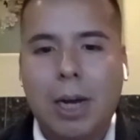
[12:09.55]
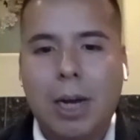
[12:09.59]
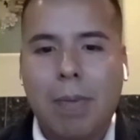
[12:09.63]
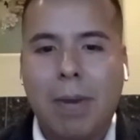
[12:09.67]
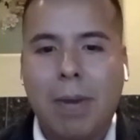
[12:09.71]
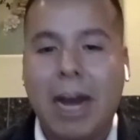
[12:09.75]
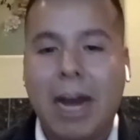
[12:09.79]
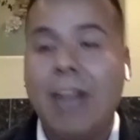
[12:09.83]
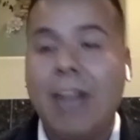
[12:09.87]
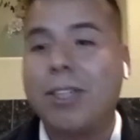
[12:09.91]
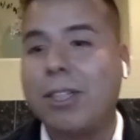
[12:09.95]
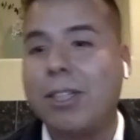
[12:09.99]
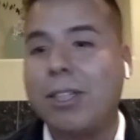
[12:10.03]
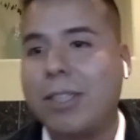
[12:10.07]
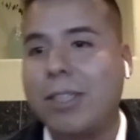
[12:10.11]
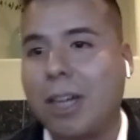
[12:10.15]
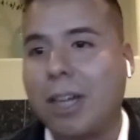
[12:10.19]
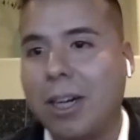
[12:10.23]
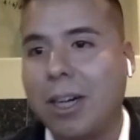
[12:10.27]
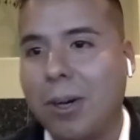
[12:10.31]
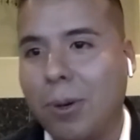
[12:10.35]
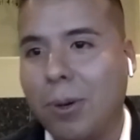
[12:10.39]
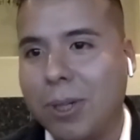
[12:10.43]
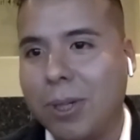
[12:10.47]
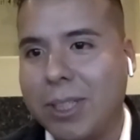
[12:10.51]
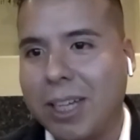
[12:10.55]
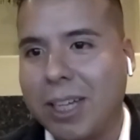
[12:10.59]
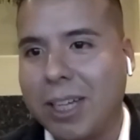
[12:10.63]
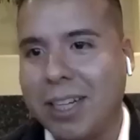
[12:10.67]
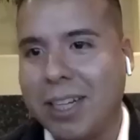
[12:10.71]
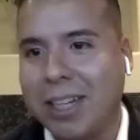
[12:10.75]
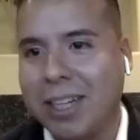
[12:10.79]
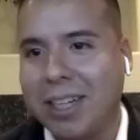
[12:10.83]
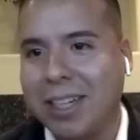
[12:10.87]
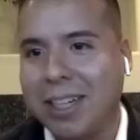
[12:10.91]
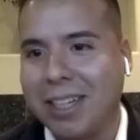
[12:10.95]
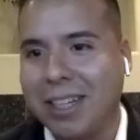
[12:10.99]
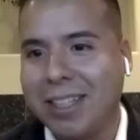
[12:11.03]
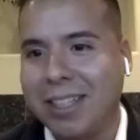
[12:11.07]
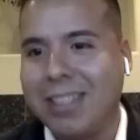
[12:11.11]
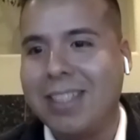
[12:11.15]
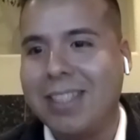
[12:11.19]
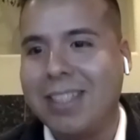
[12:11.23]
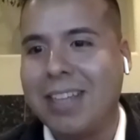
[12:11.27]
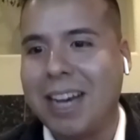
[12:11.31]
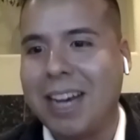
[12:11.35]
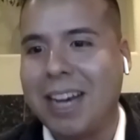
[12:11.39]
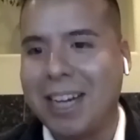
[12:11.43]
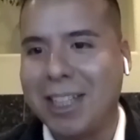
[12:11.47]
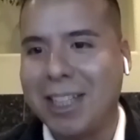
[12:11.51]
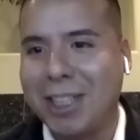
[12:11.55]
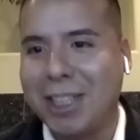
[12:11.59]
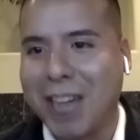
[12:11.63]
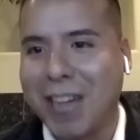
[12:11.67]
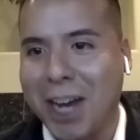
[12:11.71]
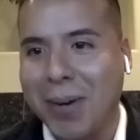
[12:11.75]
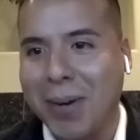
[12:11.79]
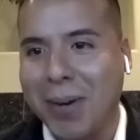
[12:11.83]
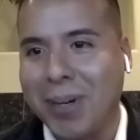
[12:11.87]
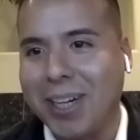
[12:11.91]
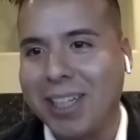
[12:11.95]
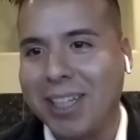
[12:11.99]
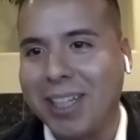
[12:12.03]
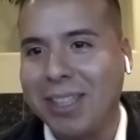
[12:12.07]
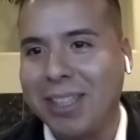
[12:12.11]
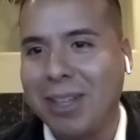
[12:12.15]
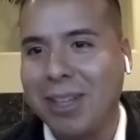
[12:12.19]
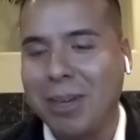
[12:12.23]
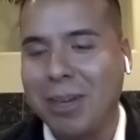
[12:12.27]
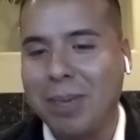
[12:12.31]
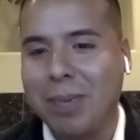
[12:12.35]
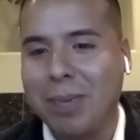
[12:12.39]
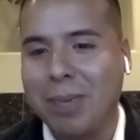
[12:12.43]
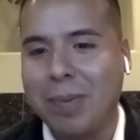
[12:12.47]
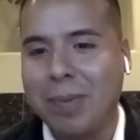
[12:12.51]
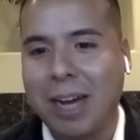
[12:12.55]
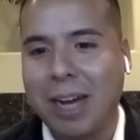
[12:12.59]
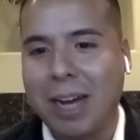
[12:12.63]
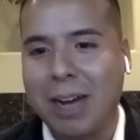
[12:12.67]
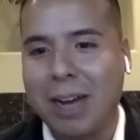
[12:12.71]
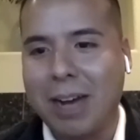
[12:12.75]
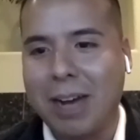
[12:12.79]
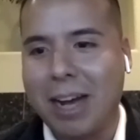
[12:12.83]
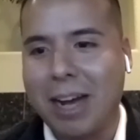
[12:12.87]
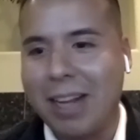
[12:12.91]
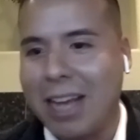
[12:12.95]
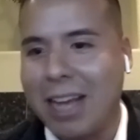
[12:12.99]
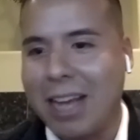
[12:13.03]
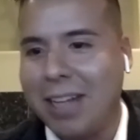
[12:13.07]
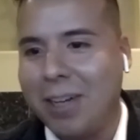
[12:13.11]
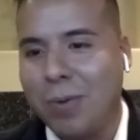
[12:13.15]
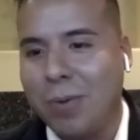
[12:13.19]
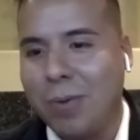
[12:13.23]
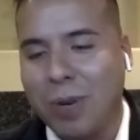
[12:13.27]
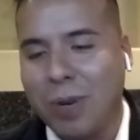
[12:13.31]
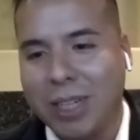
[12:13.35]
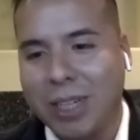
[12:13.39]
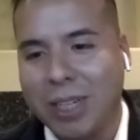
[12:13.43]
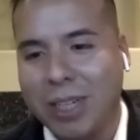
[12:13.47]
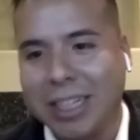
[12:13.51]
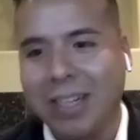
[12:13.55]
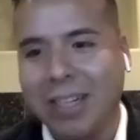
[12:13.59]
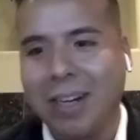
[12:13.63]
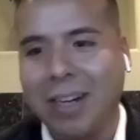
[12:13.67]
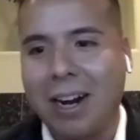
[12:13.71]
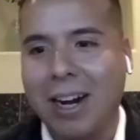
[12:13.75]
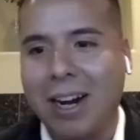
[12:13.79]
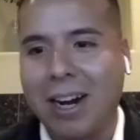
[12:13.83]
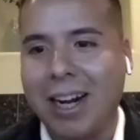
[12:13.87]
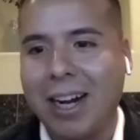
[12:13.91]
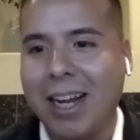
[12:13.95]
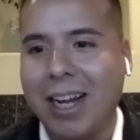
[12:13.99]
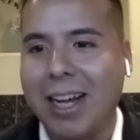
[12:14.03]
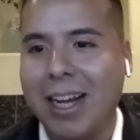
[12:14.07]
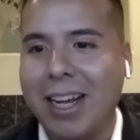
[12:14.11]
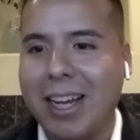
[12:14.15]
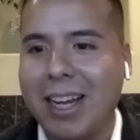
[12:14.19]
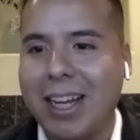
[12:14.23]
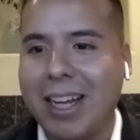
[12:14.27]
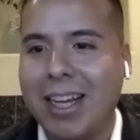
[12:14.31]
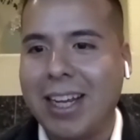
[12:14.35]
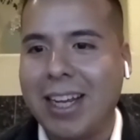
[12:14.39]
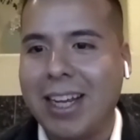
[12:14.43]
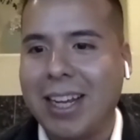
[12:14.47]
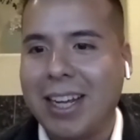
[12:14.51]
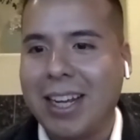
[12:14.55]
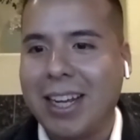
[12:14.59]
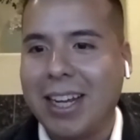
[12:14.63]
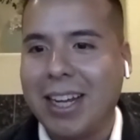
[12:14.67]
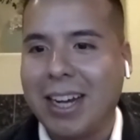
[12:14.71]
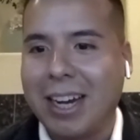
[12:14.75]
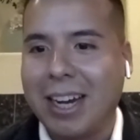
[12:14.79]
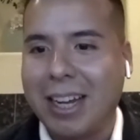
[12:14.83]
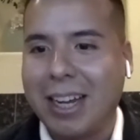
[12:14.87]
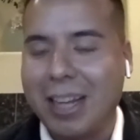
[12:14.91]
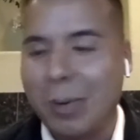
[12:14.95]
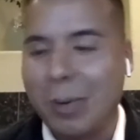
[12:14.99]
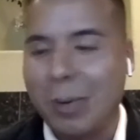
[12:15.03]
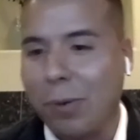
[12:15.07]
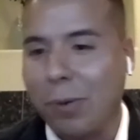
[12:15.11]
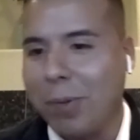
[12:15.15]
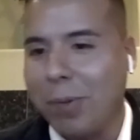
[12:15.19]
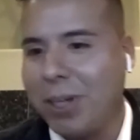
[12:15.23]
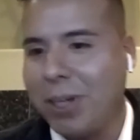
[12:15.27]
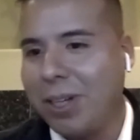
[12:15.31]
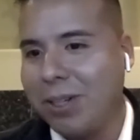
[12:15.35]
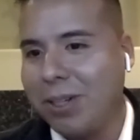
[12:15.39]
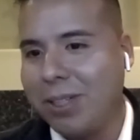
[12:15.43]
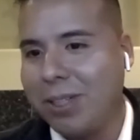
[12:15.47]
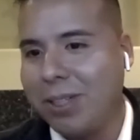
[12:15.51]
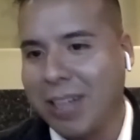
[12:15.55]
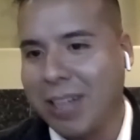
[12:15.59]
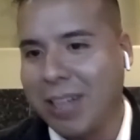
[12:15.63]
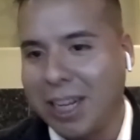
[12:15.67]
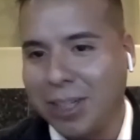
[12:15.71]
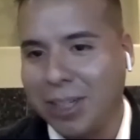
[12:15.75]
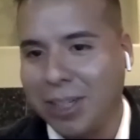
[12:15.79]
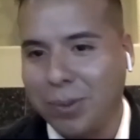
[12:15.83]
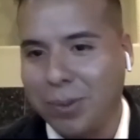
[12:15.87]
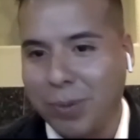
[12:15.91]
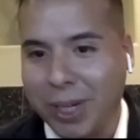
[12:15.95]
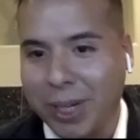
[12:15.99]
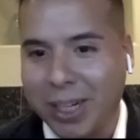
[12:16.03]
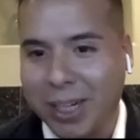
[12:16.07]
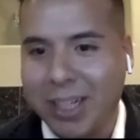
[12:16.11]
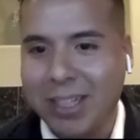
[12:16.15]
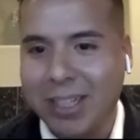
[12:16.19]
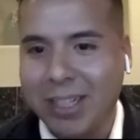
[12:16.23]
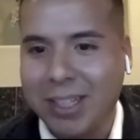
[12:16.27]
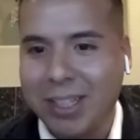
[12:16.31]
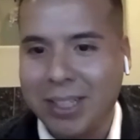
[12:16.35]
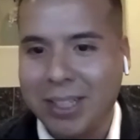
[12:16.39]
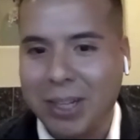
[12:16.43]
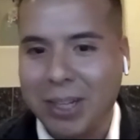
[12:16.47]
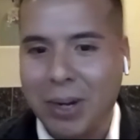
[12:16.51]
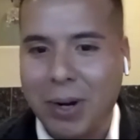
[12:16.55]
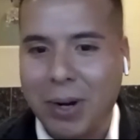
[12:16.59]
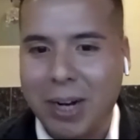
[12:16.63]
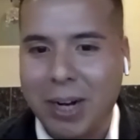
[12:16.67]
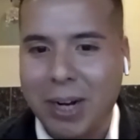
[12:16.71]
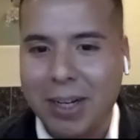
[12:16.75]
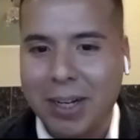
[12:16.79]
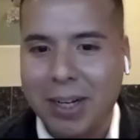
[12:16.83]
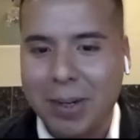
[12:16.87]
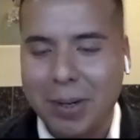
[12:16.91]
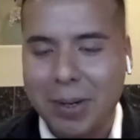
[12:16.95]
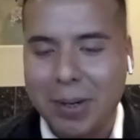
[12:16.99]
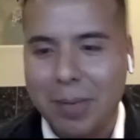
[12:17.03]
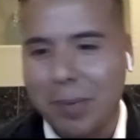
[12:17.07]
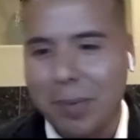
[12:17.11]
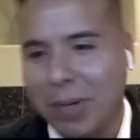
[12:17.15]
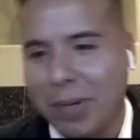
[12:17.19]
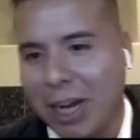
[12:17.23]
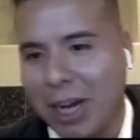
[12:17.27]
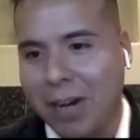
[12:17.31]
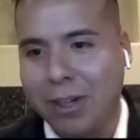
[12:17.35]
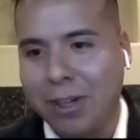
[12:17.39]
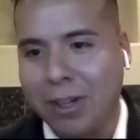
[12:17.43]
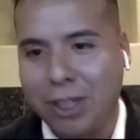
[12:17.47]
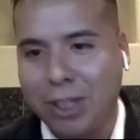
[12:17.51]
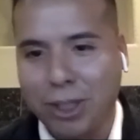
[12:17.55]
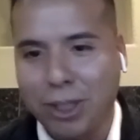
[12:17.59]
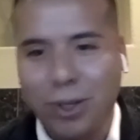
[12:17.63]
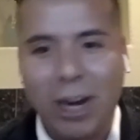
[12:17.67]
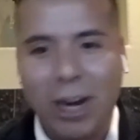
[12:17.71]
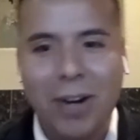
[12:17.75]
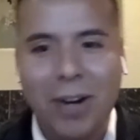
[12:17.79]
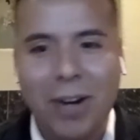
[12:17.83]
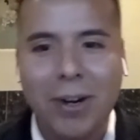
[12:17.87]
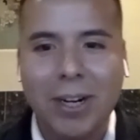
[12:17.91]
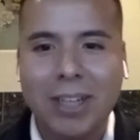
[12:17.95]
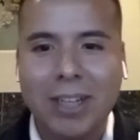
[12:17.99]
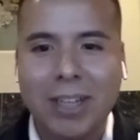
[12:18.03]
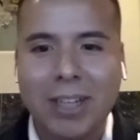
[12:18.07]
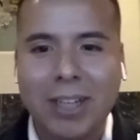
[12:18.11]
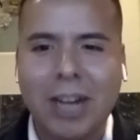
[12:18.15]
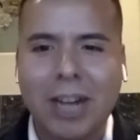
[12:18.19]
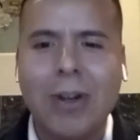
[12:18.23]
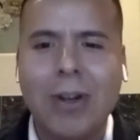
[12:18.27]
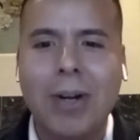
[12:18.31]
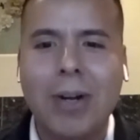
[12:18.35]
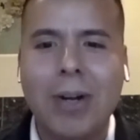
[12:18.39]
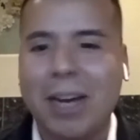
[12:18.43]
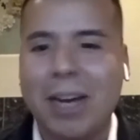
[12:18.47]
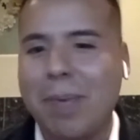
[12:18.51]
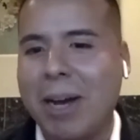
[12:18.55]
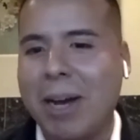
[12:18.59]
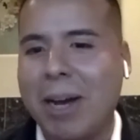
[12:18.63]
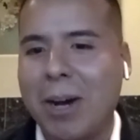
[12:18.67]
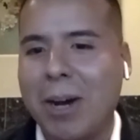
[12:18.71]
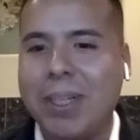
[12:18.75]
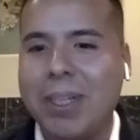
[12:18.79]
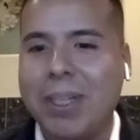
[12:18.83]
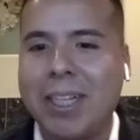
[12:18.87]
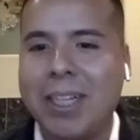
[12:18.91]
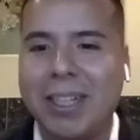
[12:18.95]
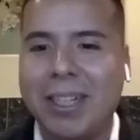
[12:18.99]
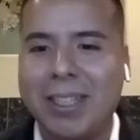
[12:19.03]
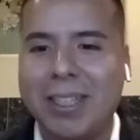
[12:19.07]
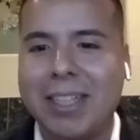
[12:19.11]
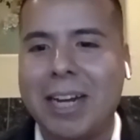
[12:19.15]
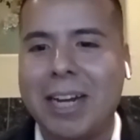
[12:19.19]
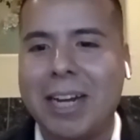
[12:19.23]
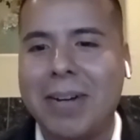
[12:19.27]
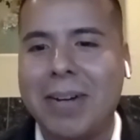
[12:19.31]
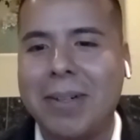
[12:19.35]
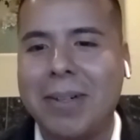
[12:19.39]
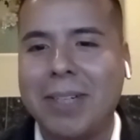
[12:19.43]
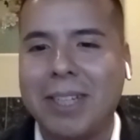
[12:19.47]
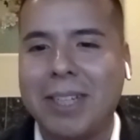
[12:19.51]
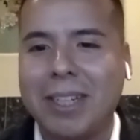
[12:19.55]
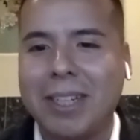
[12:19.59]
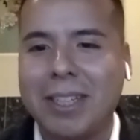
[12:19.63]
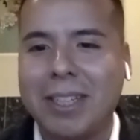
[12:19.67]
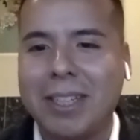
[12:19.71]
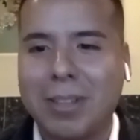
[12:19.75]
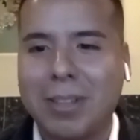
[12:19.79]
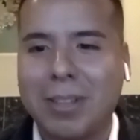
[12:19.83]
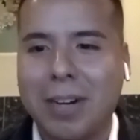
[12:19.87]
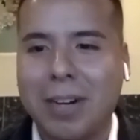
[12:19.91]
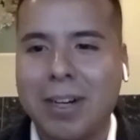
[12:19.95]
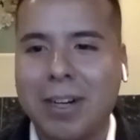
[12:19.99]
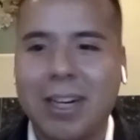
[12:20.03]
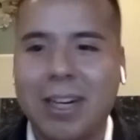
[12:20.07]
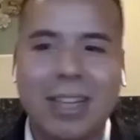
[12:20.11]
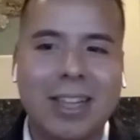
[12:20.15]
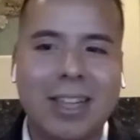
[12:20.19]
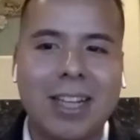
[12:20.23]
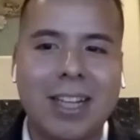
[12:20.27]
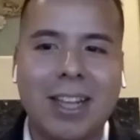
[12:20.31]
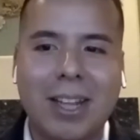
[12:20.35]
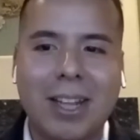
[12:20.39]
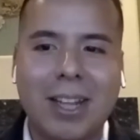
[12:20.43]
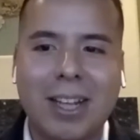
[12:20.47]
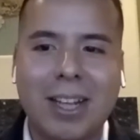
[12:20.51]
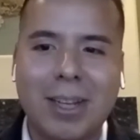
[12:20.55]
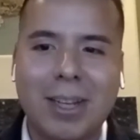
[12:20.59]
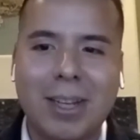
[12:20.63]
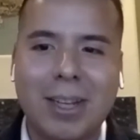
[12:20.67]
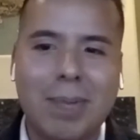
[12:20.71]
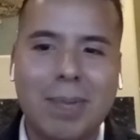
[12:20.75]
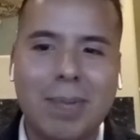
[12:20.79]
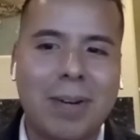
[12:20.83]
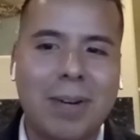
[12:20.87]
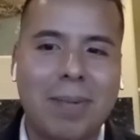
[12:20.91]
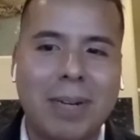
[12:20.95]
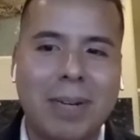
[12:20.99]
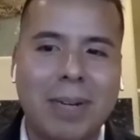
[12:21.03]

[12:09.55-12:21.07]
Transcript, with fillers: But I actually started wholesaling this uh, January, so I'm, I, I landed one deal already. Uh, that will be closing next week. So I kind of just trying to trying to get my own deals now, trying to cut the the middle.